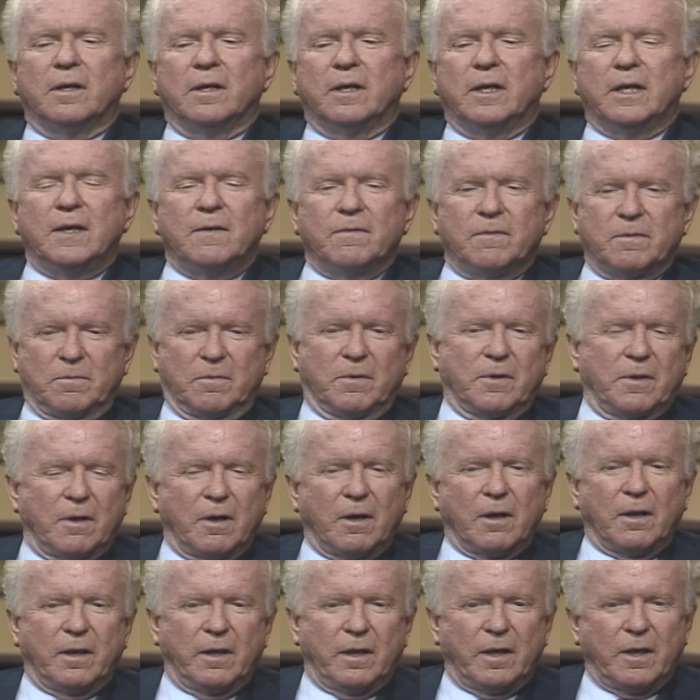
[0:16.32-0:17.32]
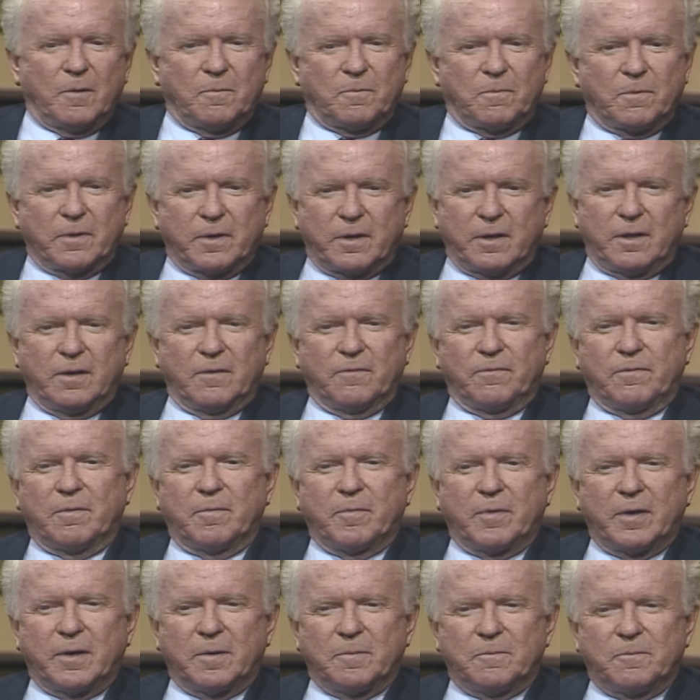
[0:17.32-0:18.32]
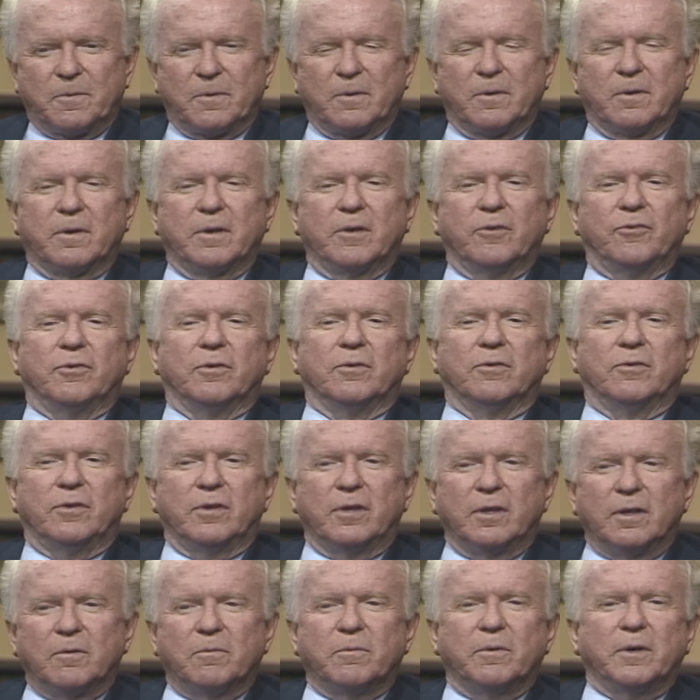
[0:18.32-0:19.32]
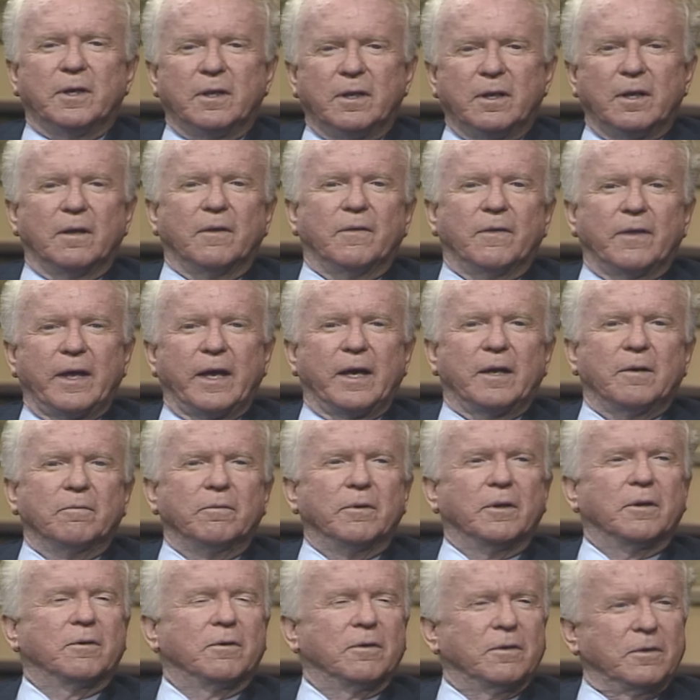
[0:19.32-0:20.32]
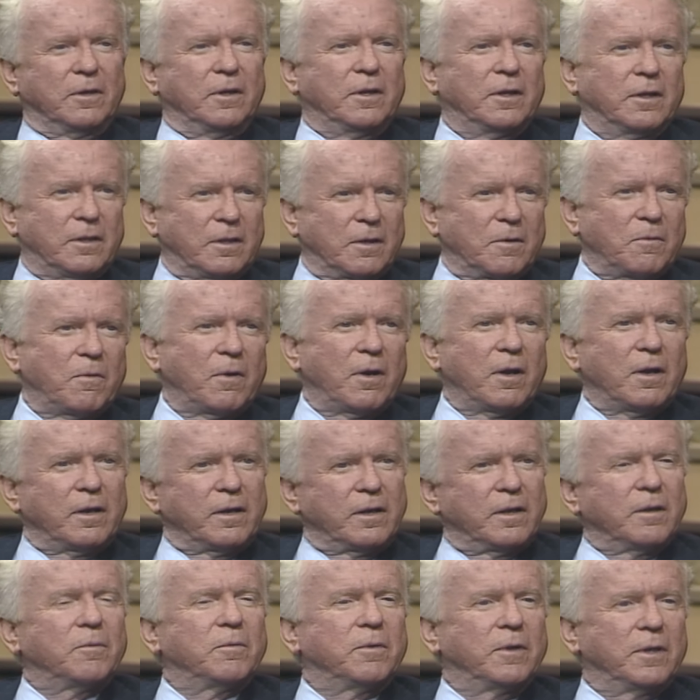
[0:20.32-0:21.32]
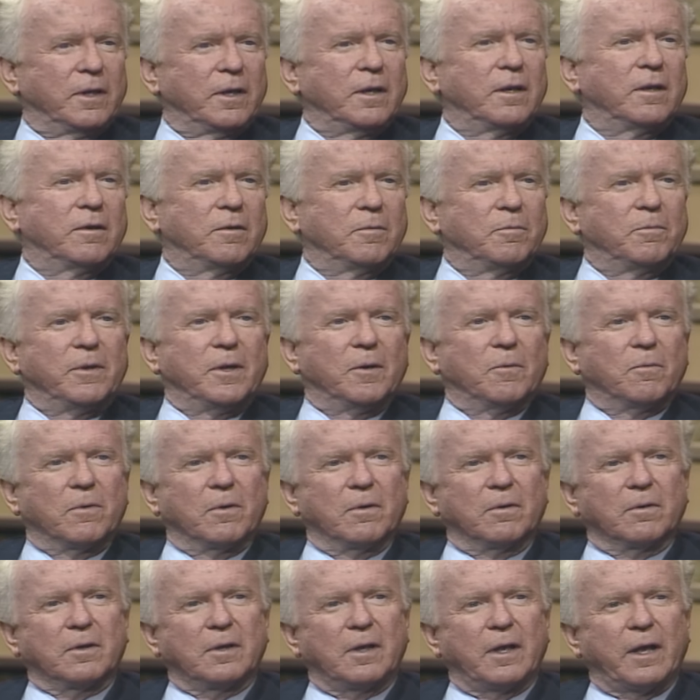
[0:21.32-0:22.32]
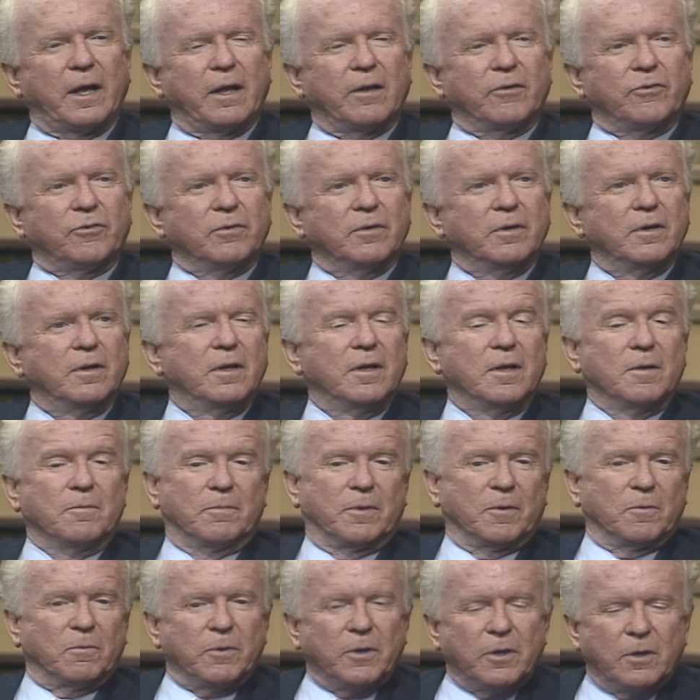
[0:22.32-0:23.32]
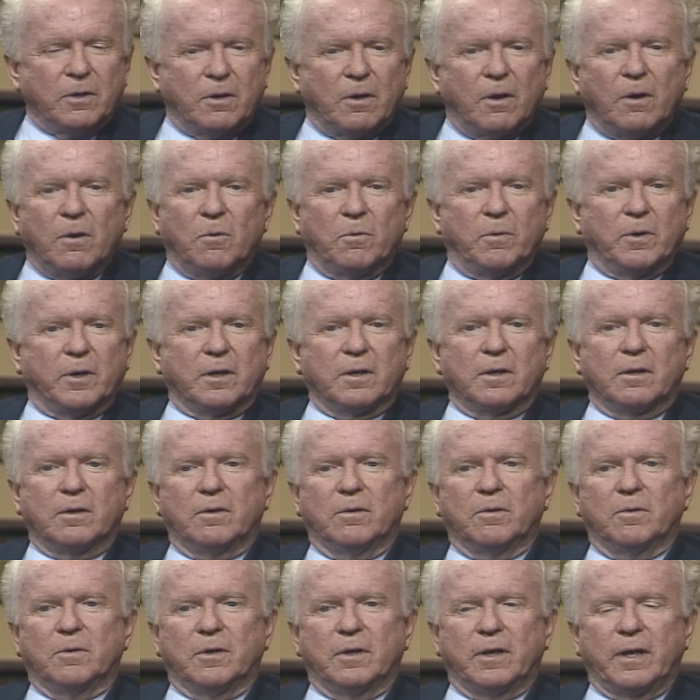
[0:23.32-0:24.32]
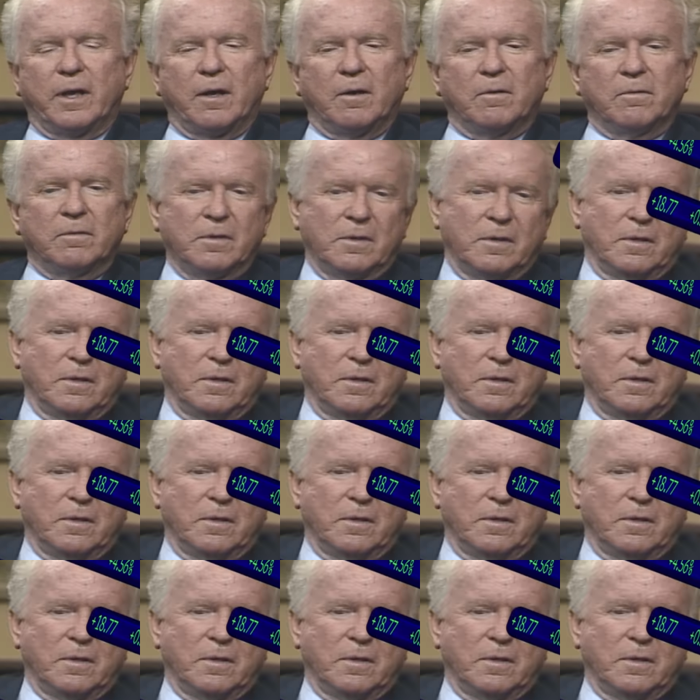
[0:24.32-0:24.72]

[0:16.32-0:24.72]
even with all the help we're getting from our employees, until we'd done that, we couldn't get the quality we needed to be world class. But we know we can do it now.